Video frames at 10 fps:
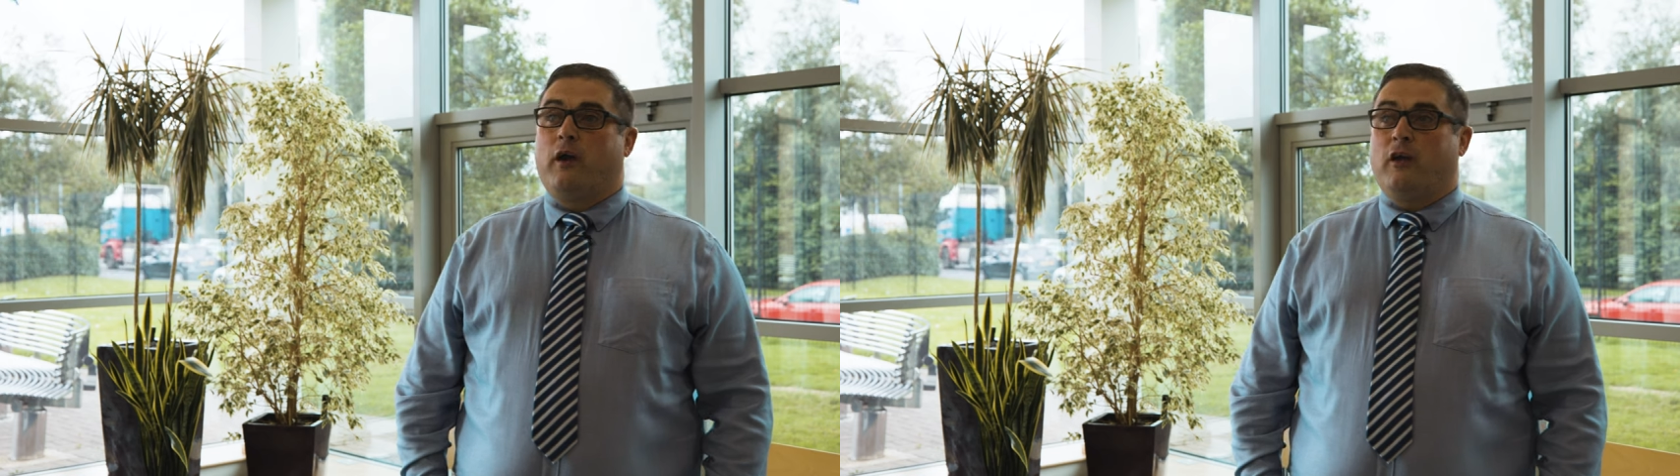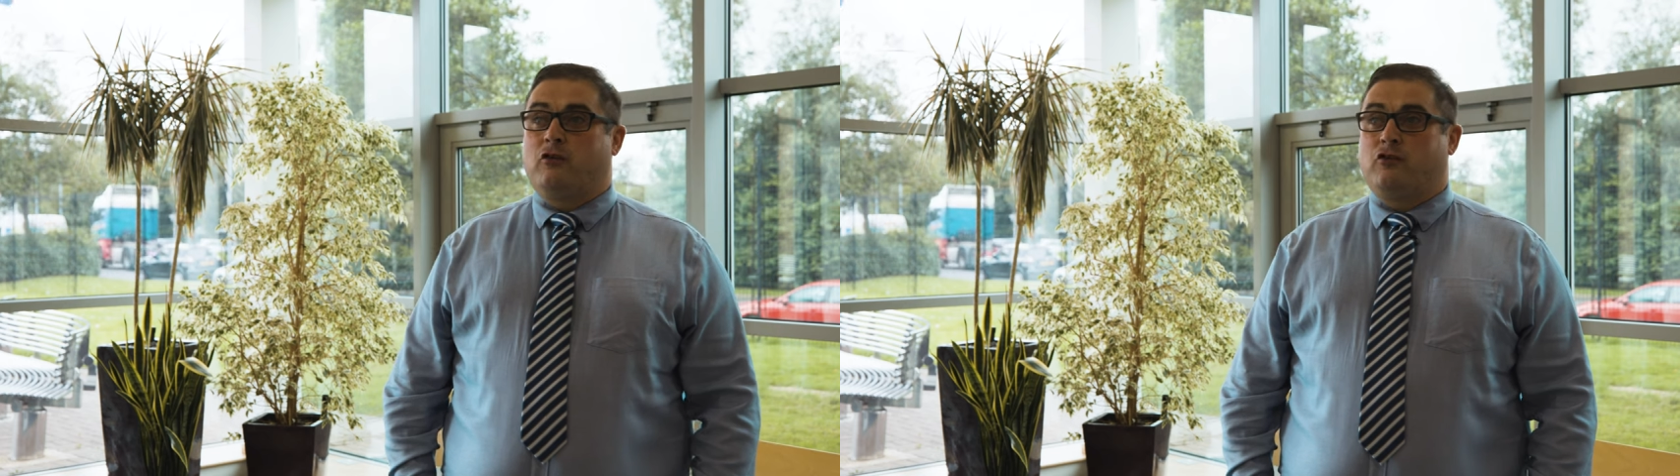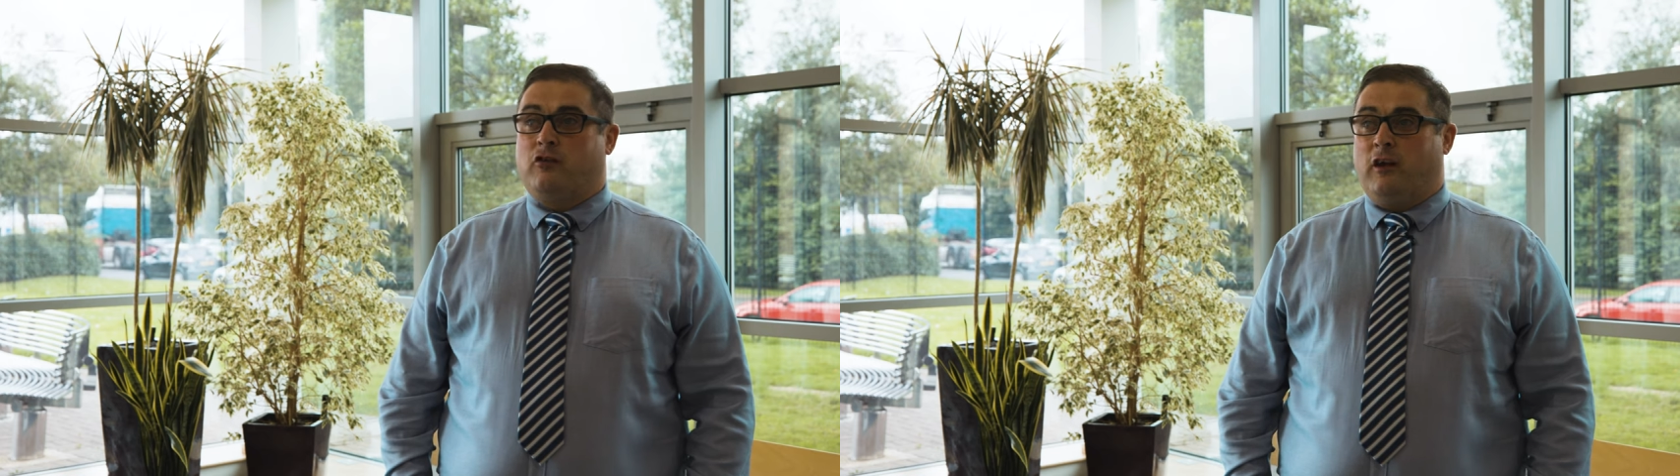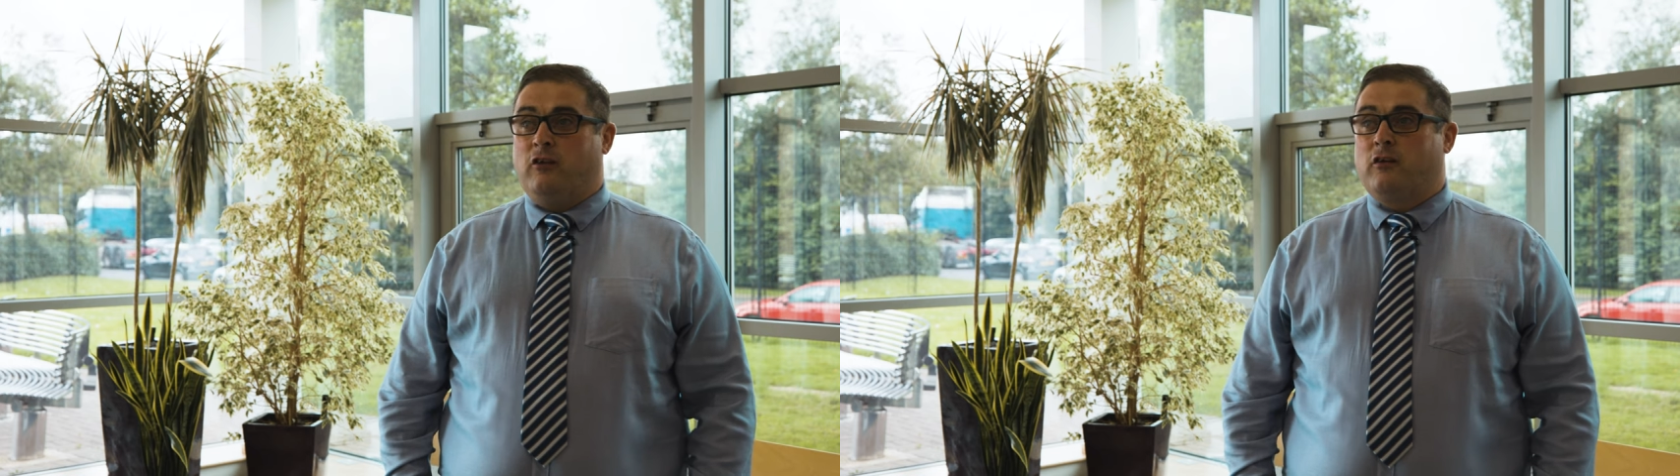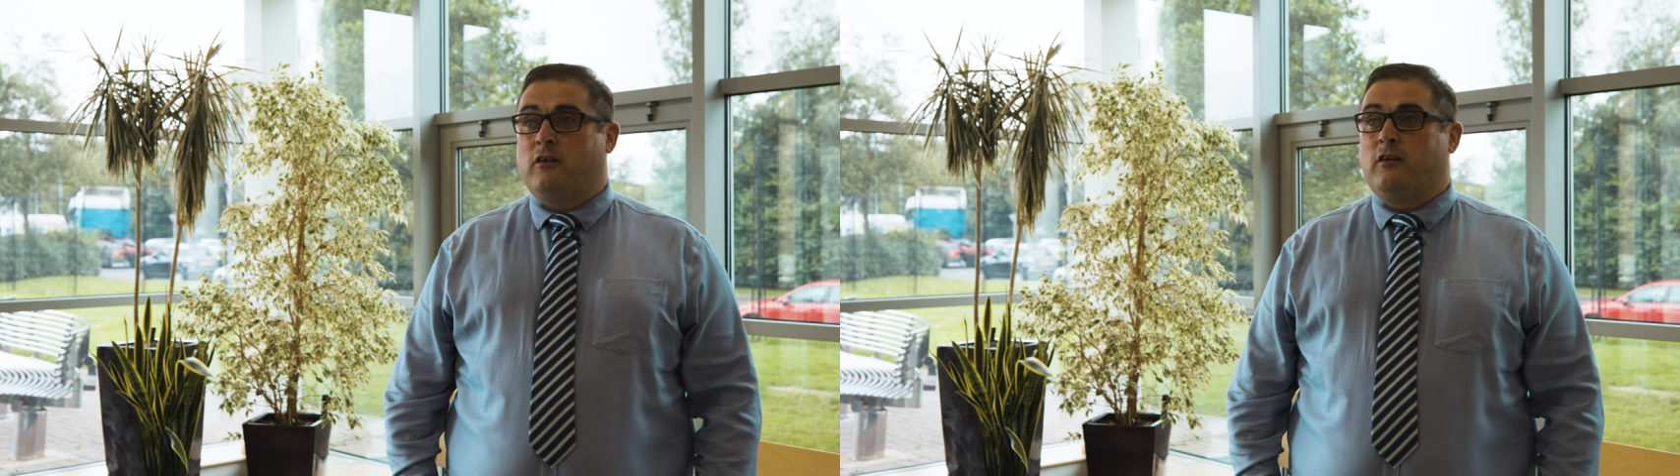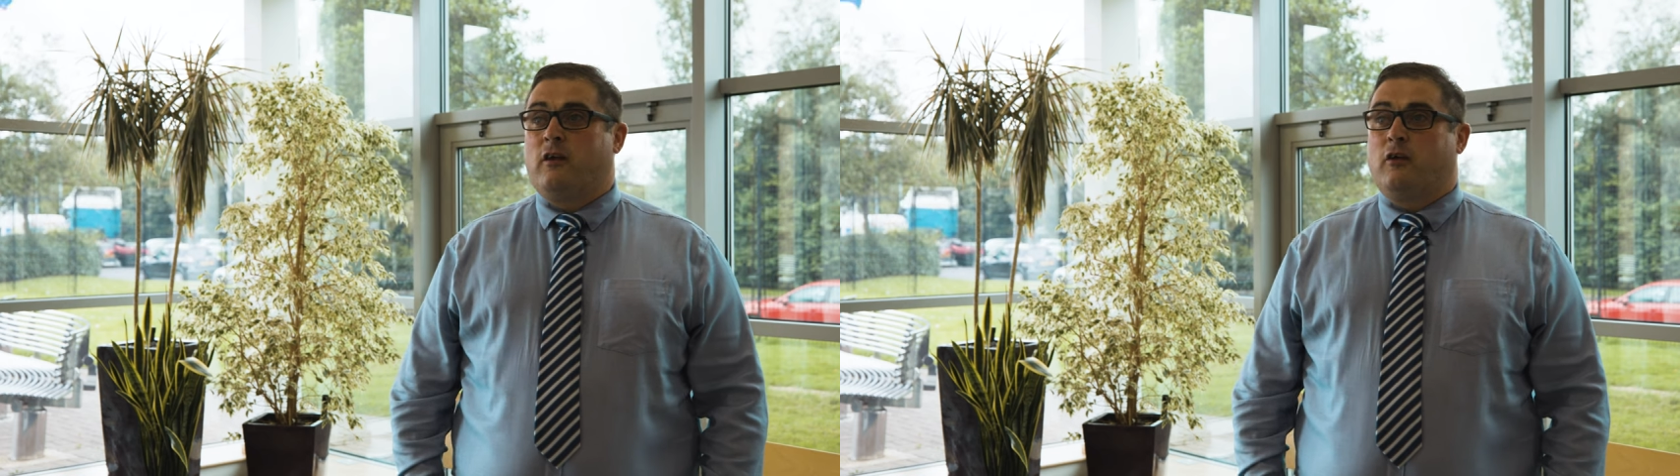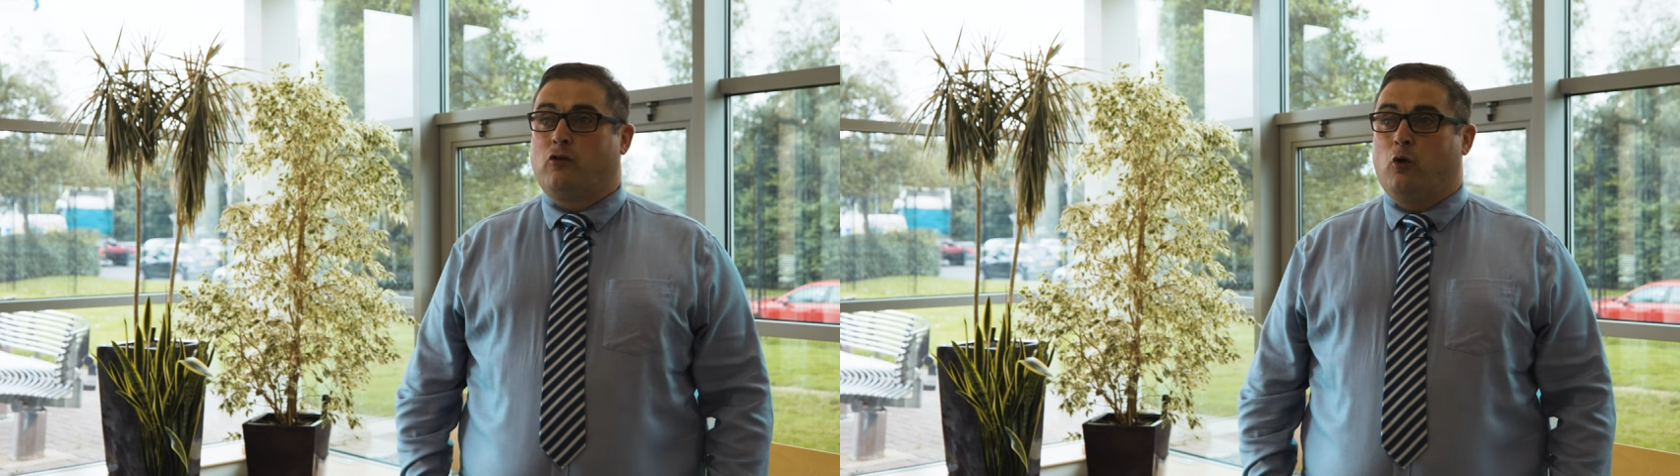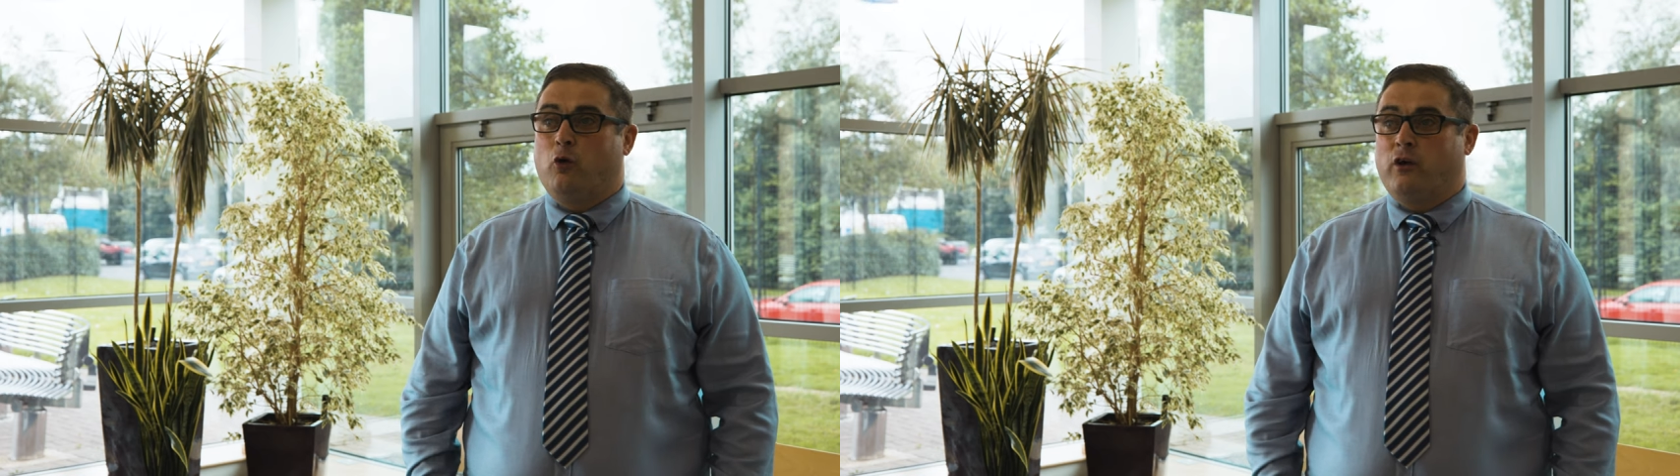it's changing,
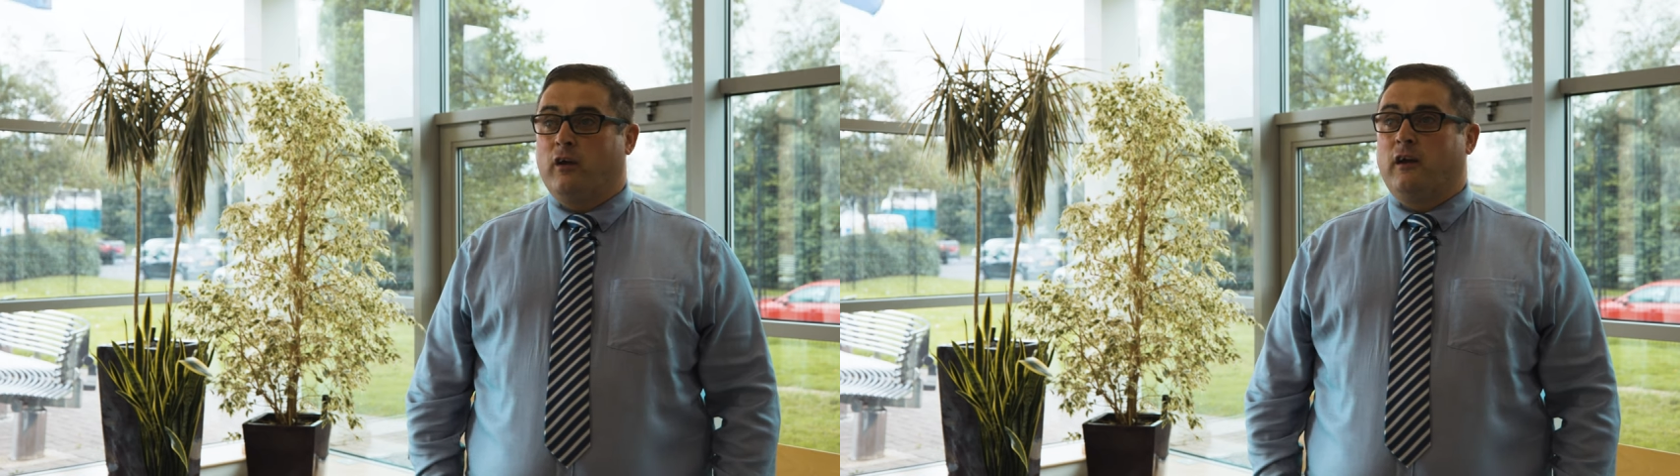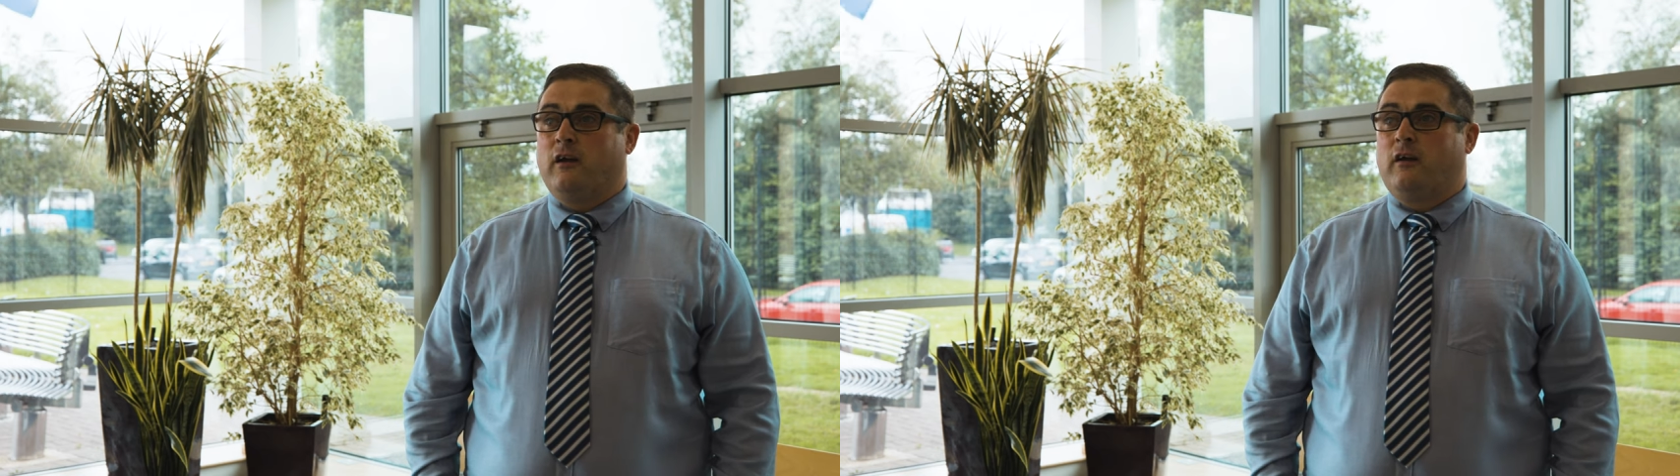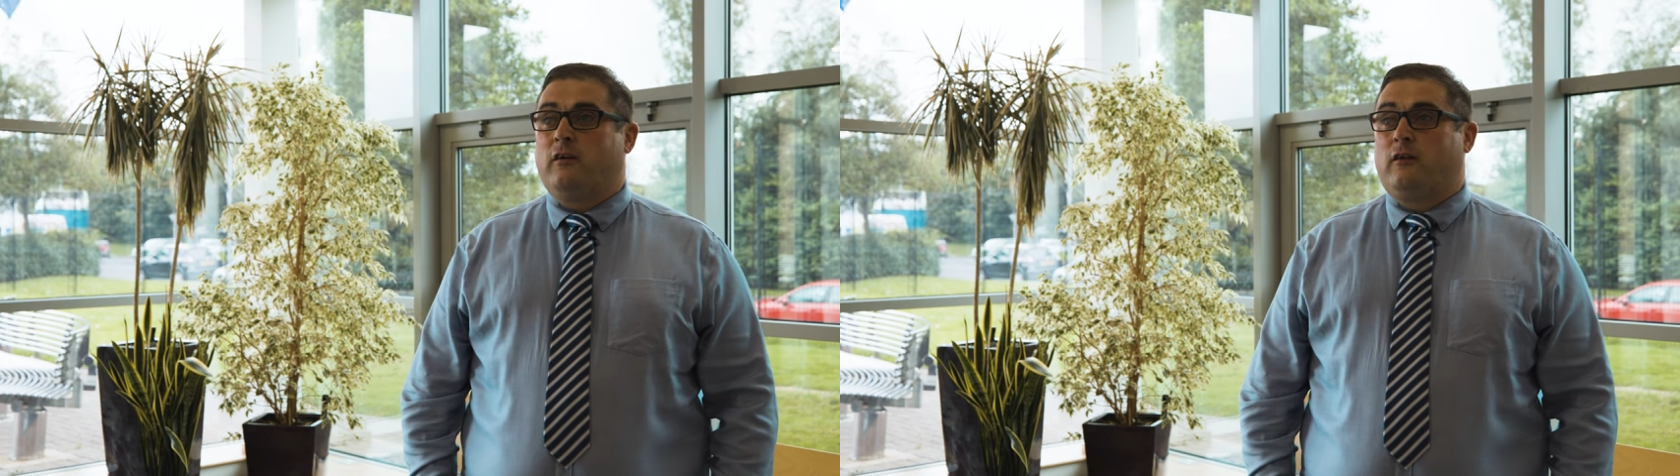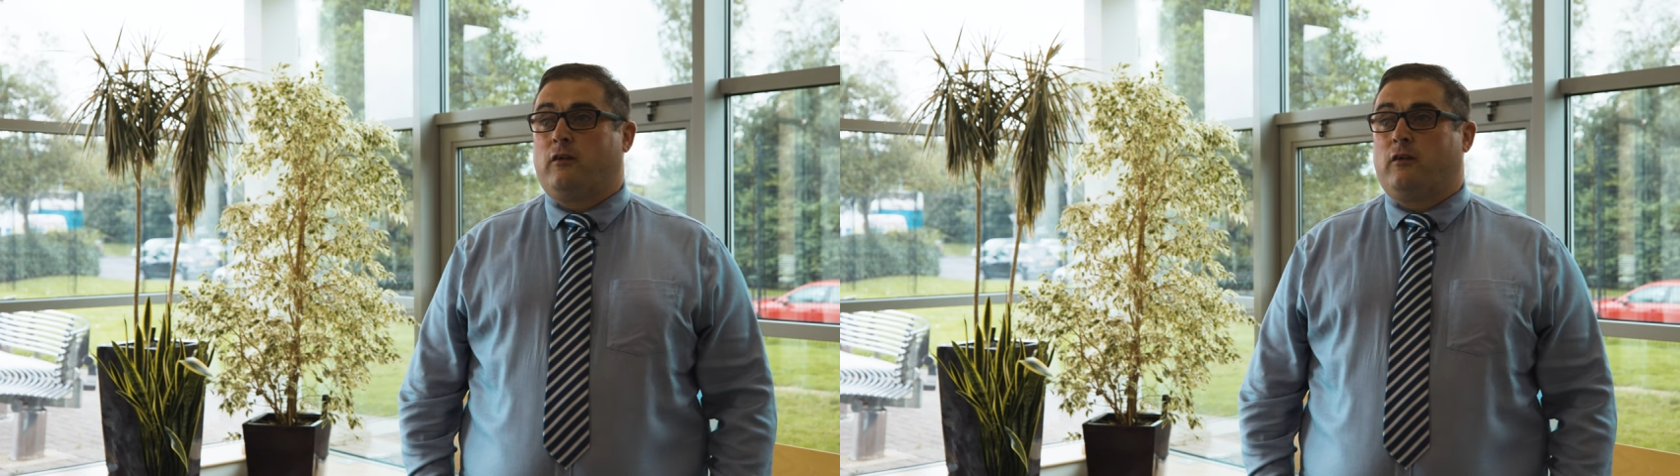it's going greener,